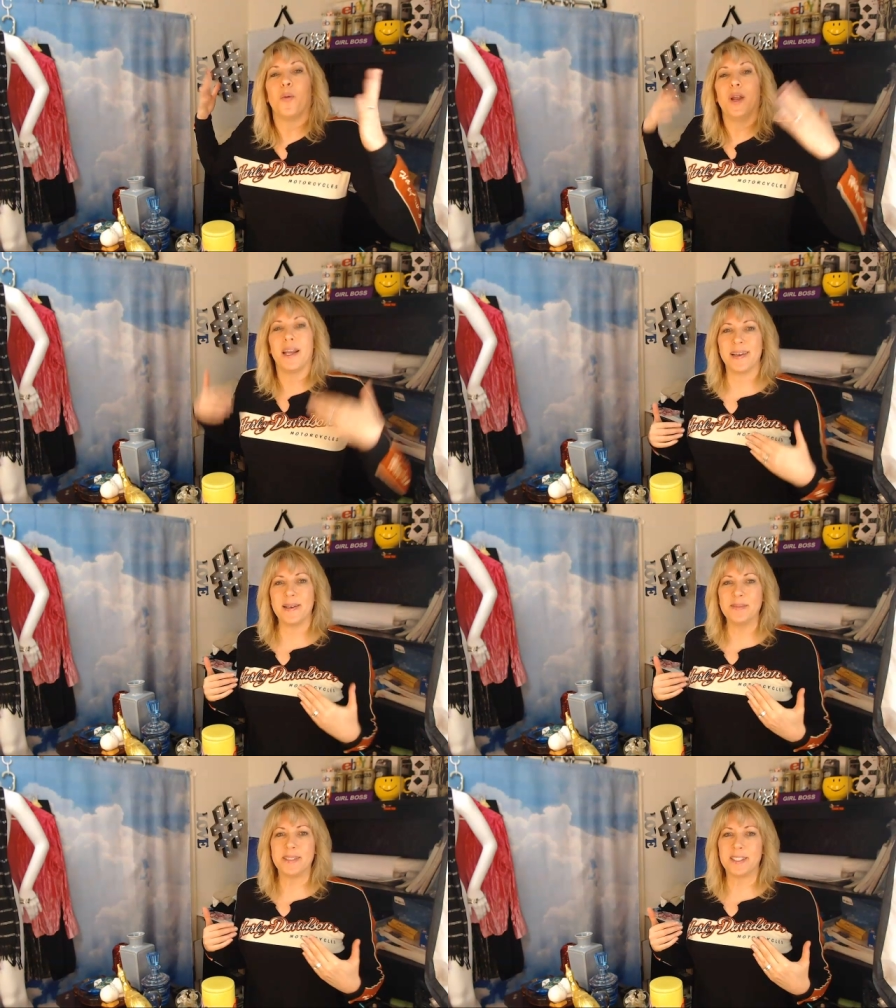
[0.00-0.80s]
when it
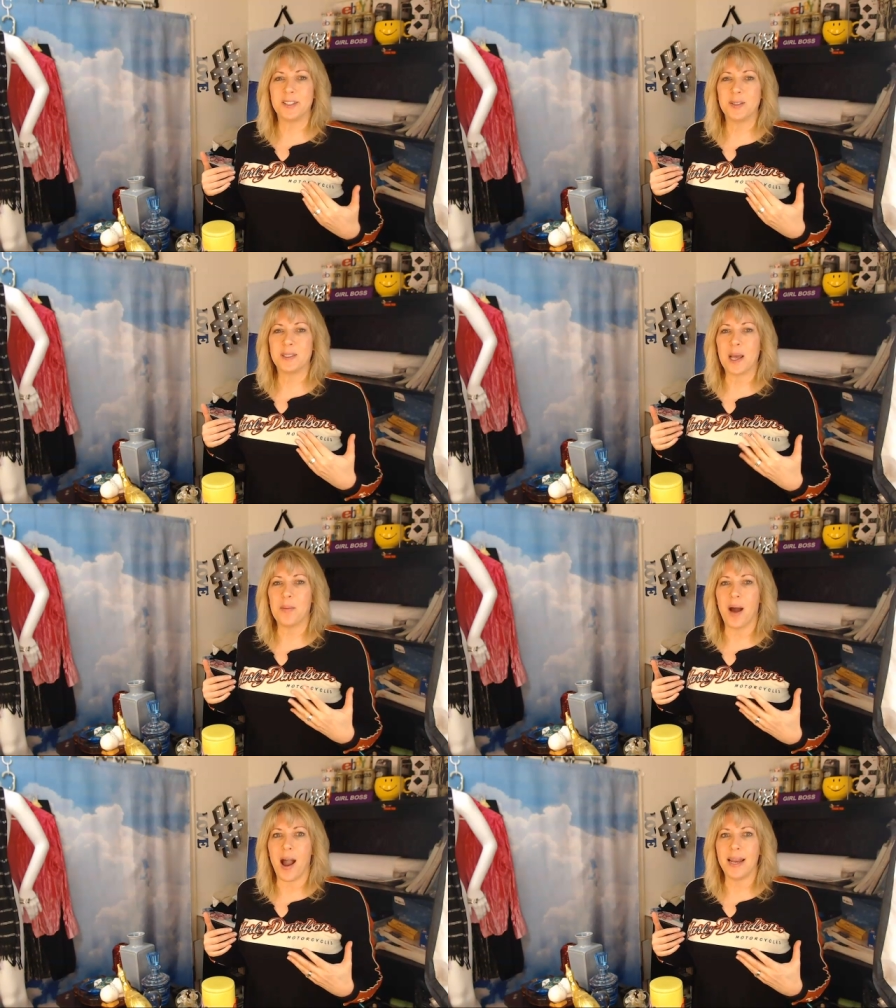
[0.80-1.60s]
comes to
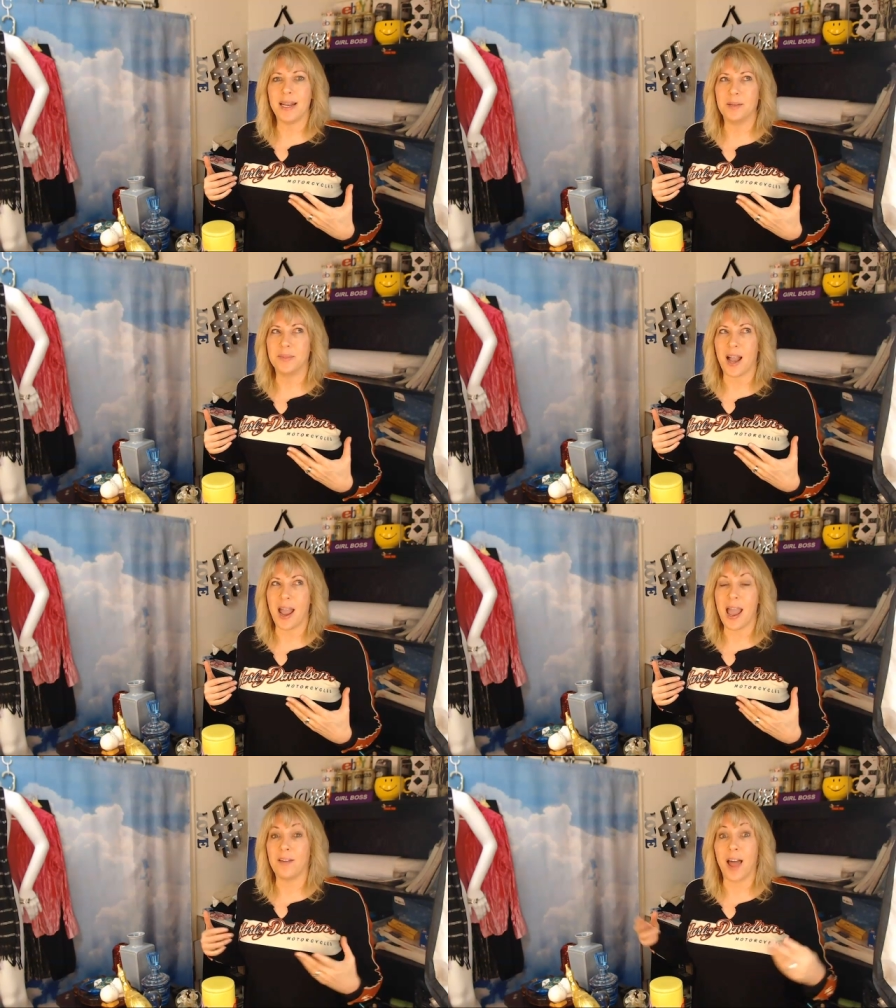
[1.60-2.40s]
some items,
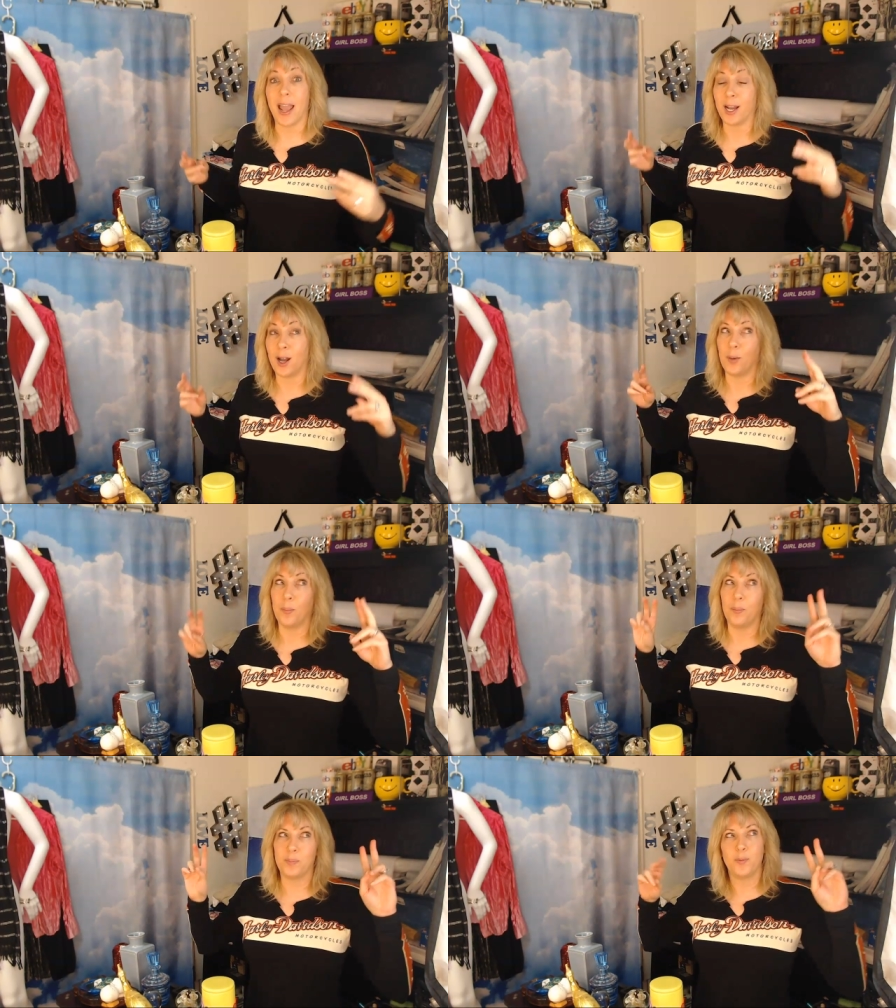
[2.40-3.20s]
I have like a
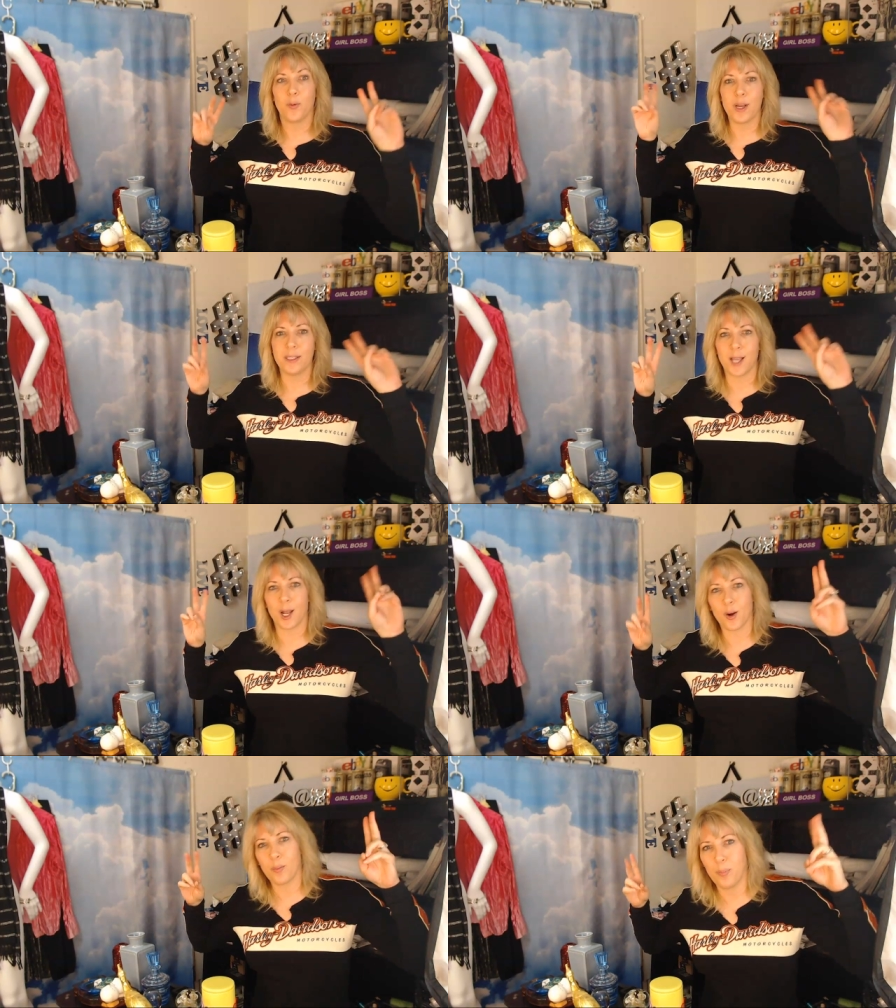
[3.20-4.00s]

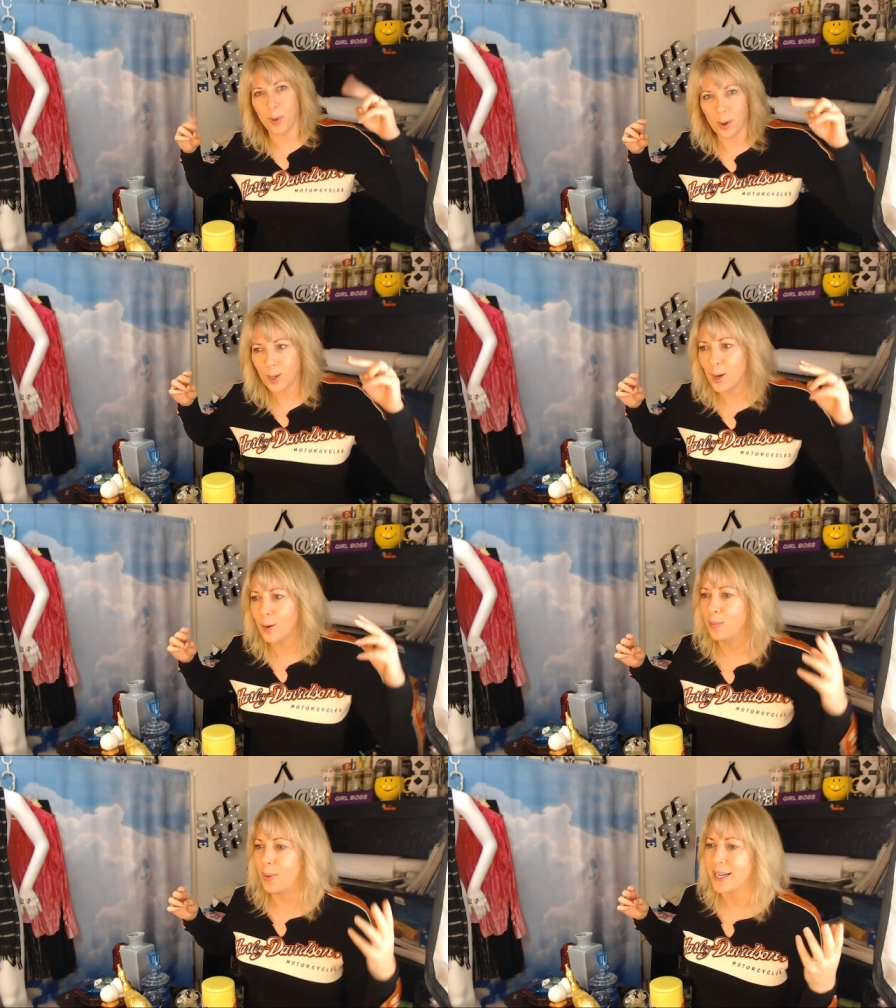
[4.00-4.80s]
reseller
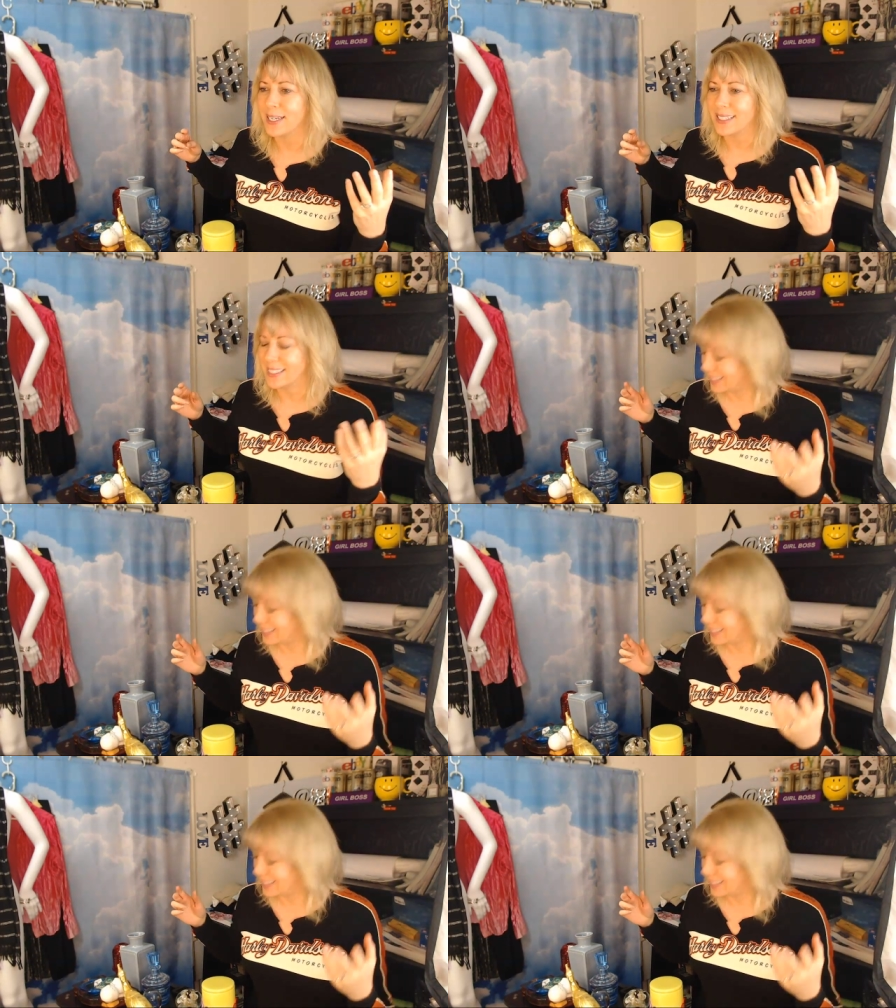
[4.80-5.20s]
bolo bucket